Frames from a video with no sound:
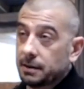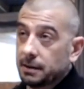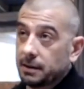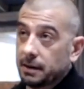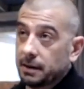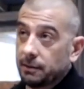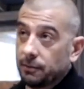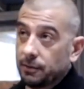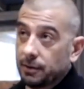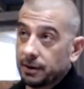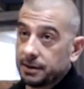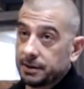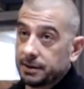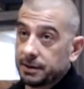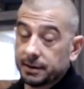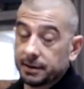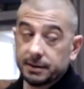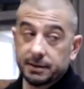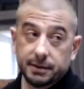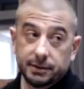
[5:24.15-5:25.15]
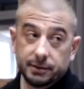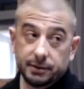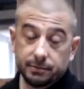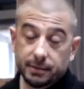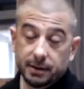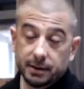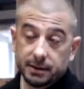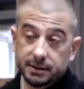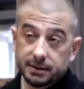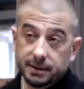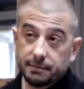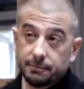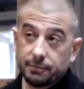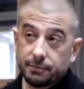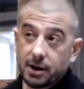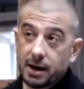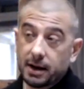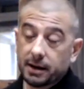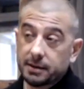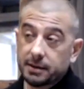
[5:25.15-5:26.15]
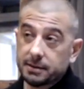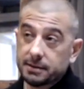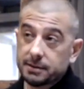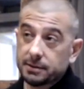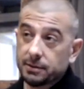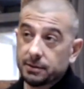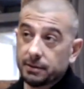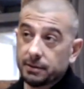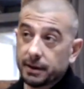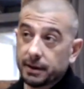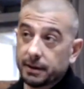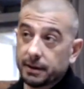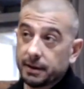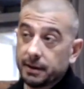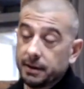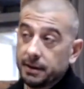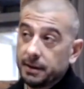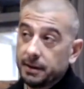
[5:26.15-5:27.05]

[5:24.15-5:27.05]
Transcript: I wanted to continue my Zen practice. So I